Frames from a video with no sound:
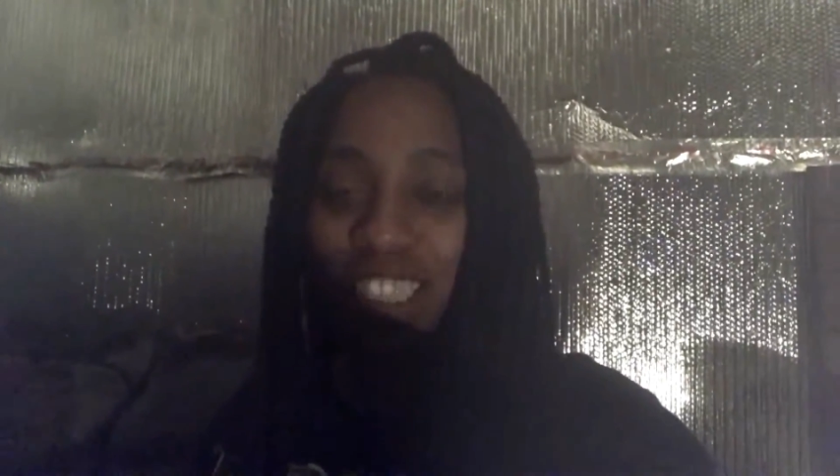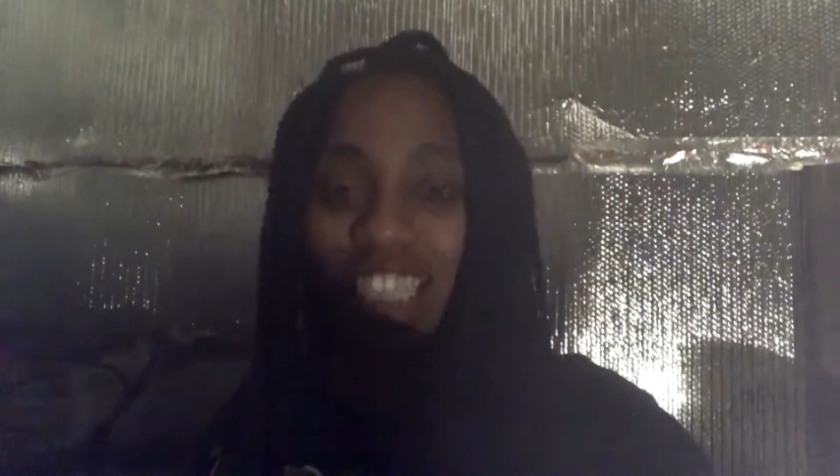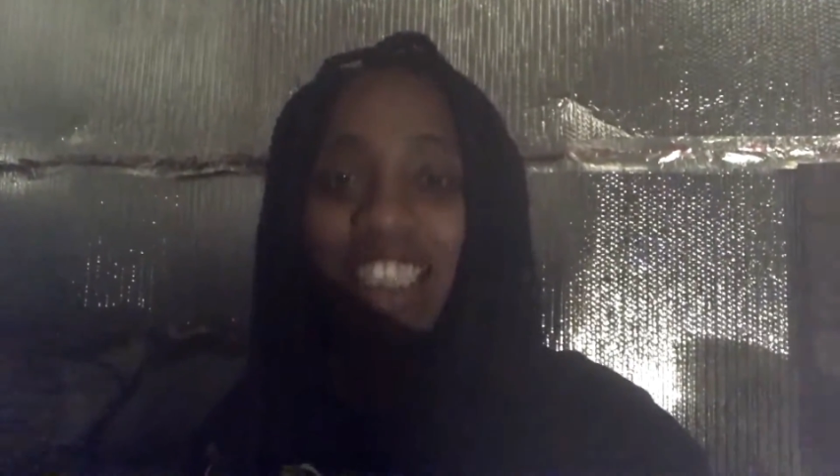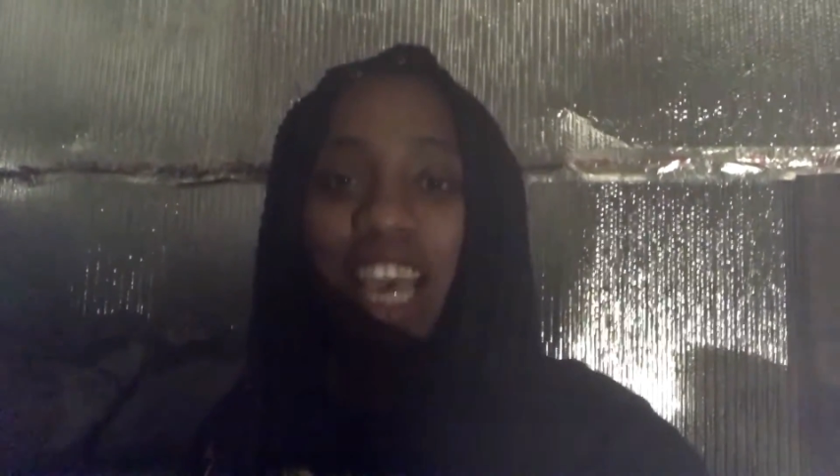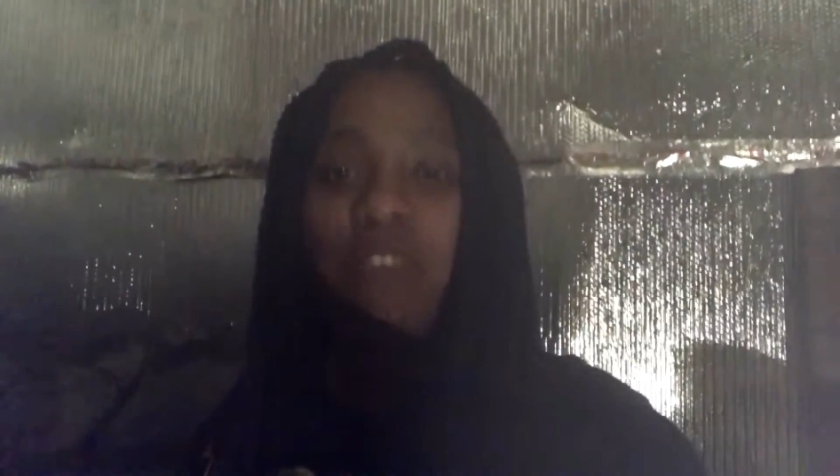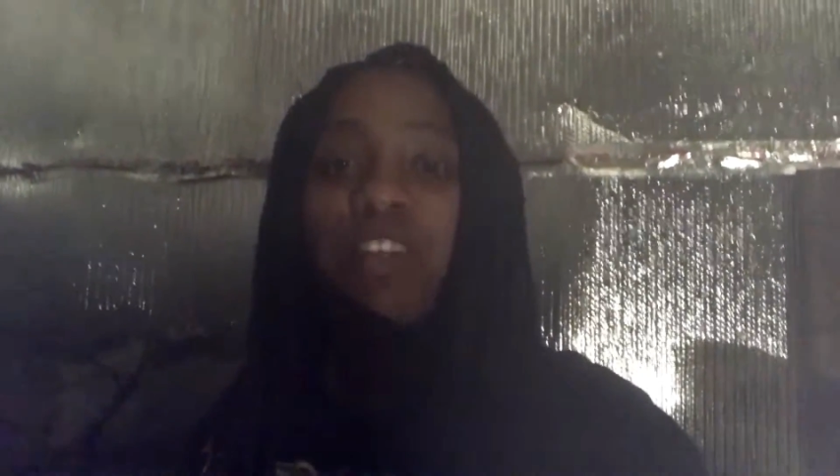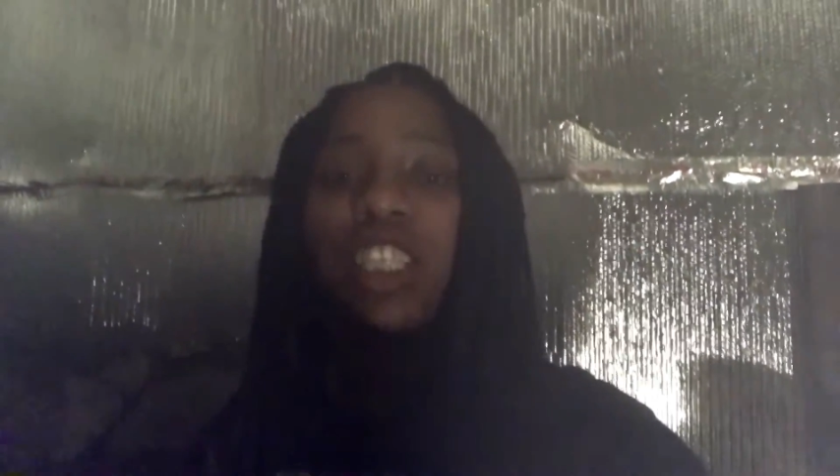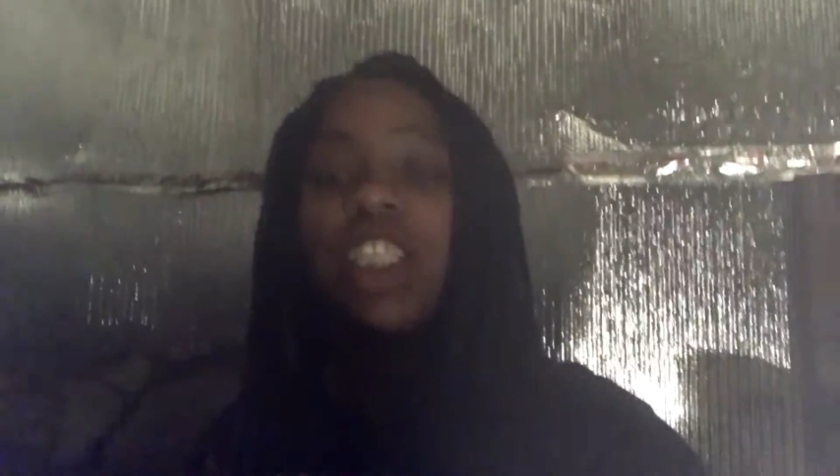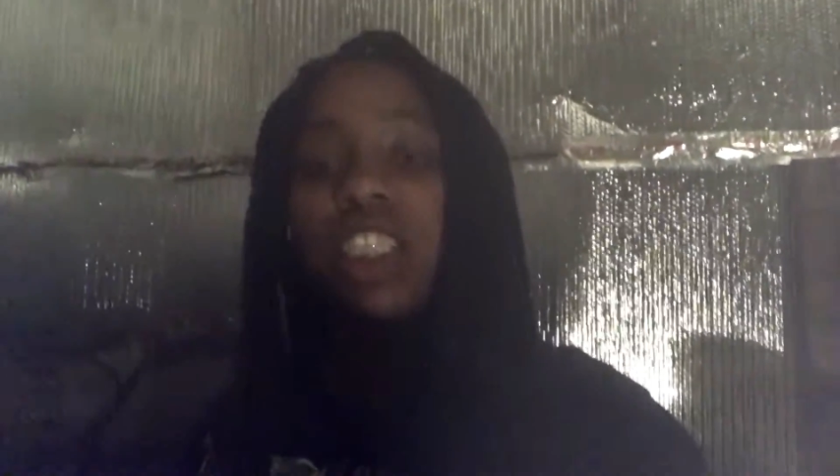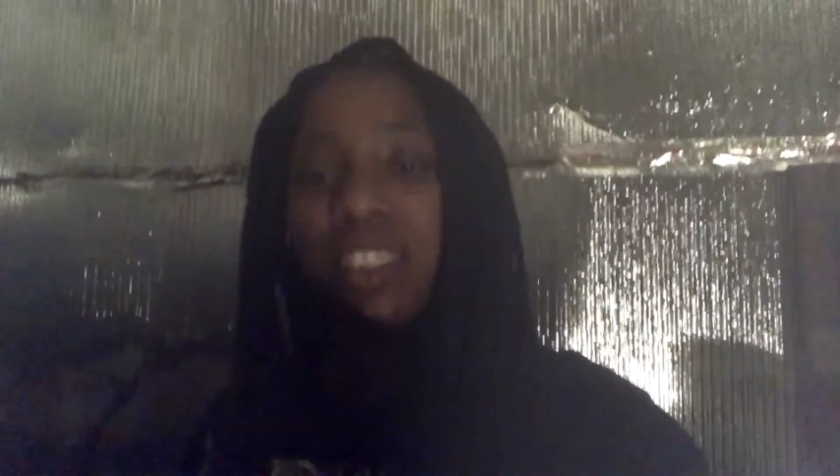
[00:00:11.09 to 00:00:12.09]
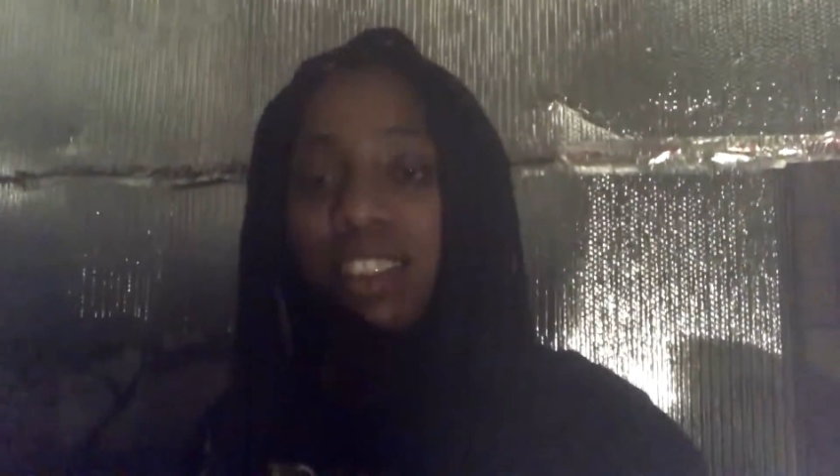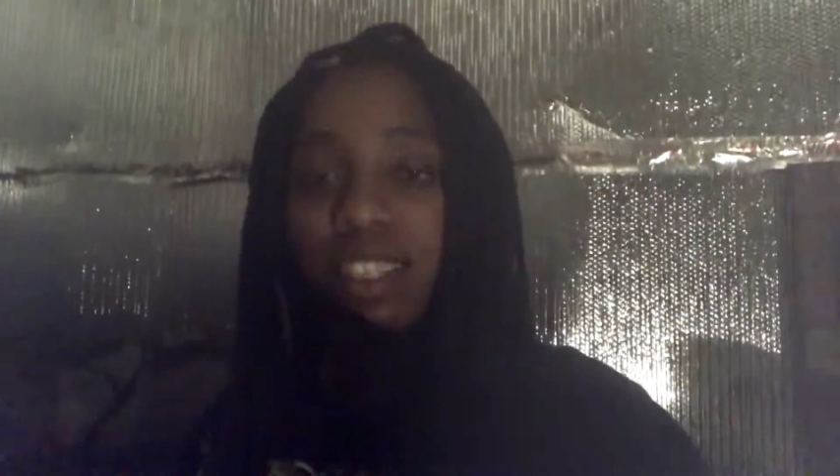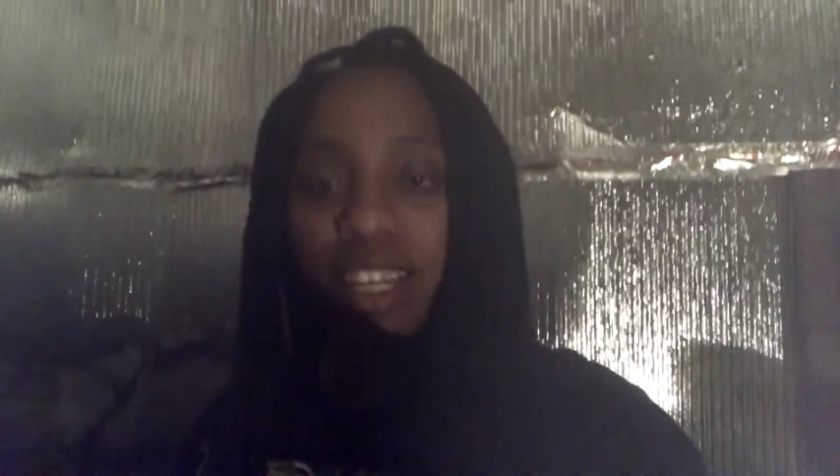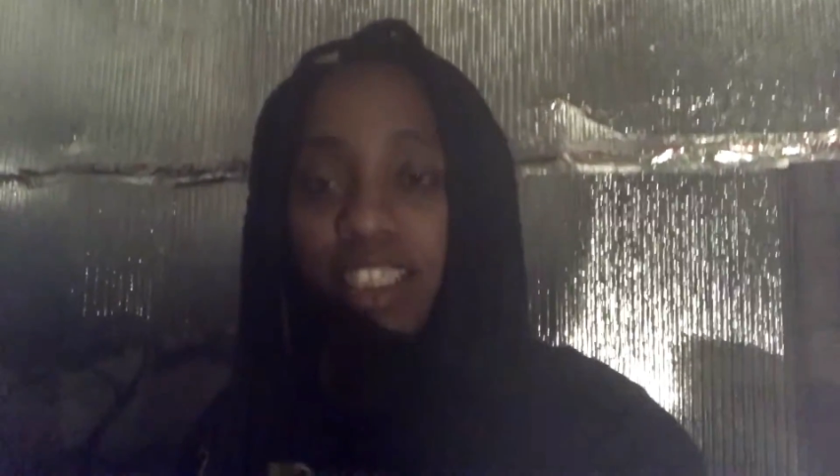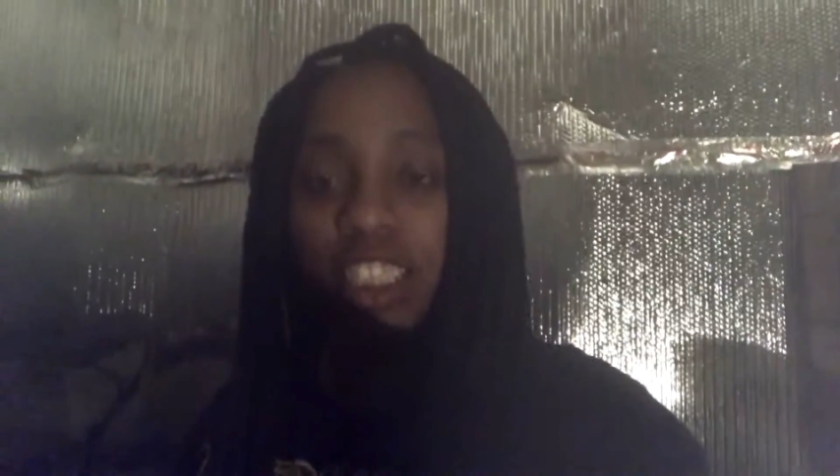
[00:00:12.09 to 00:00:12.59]
just having a
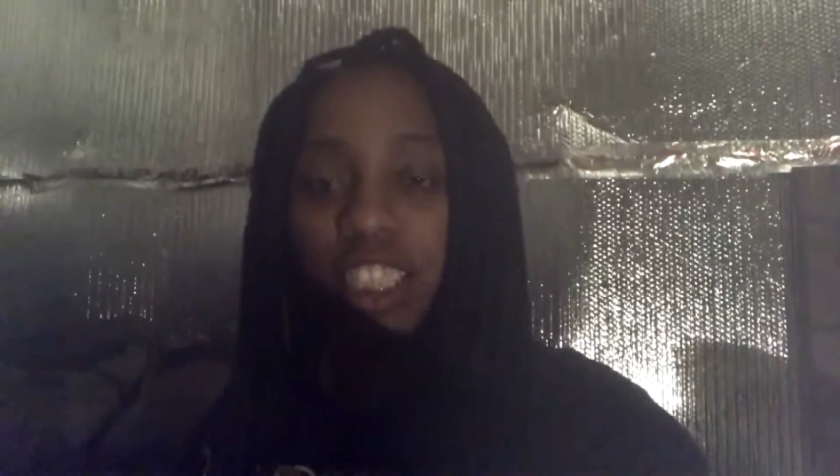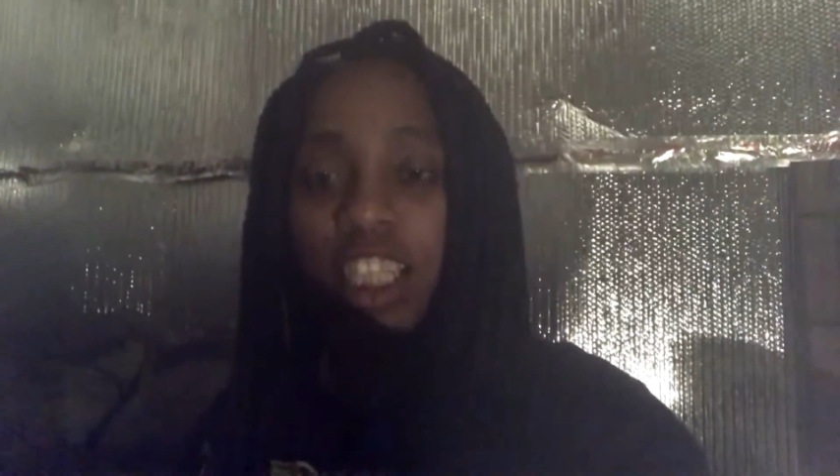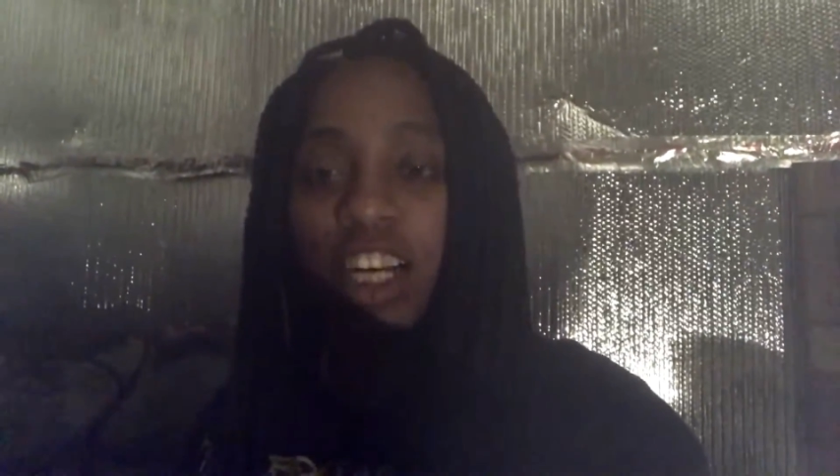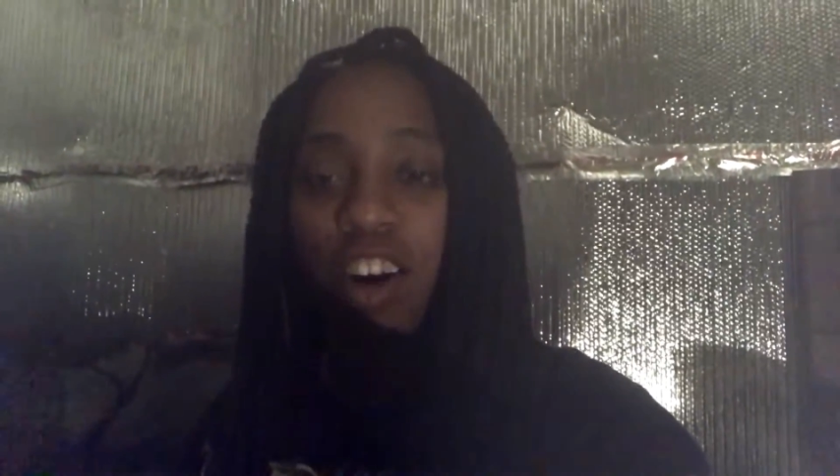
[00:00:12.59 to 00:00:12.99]
discussion